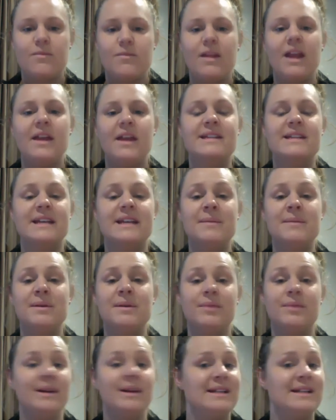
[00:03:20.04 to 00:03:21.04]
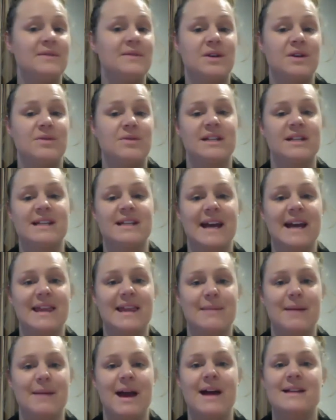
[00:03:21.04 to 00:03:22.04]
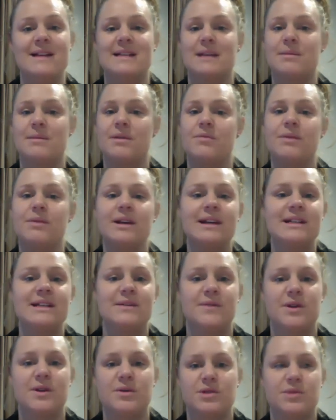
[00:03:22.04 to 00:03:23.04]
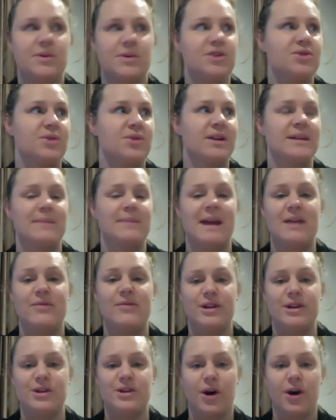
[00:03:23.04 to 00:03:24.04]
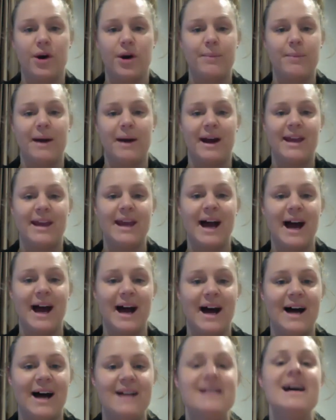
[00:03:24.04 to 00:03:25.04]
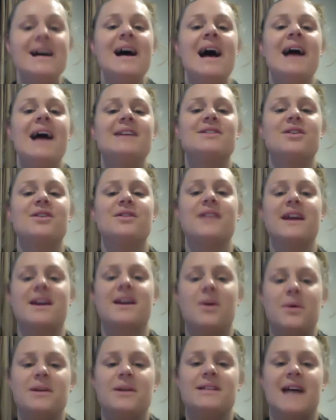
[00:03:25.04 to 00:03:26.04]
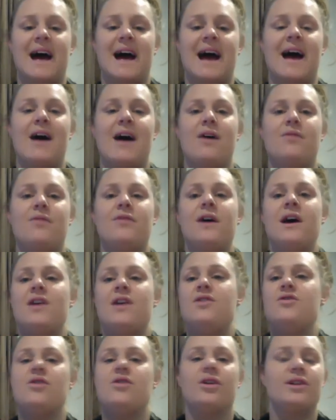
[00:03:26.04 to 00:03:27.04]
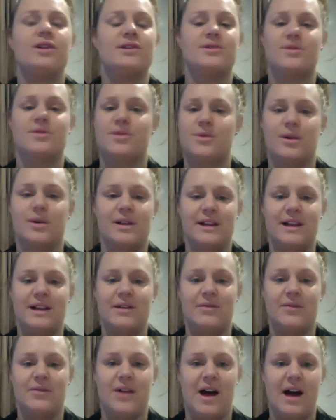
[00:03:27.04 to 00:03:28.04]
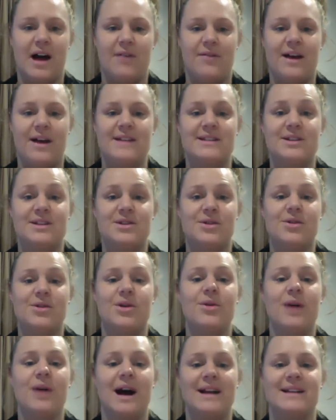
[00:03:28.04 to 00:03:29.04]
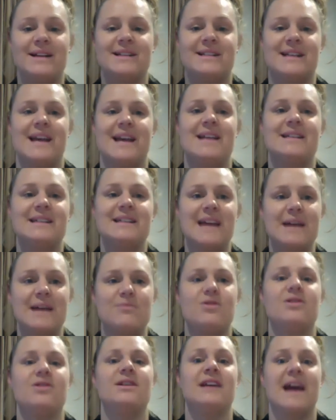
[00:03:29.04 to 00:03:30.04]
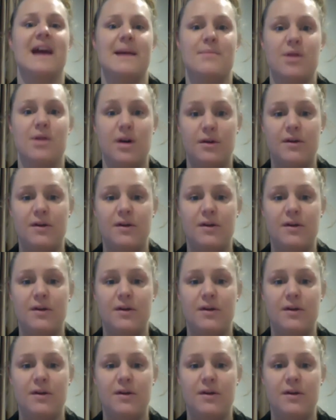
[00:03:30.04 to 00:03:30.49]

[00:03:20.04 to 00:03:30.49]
it's going to be really difficult to take them out. It's going to be really difficult to enjoy them even in your own backyard. And so they're going to have not as good quality of life as a dog who understands game on, game off,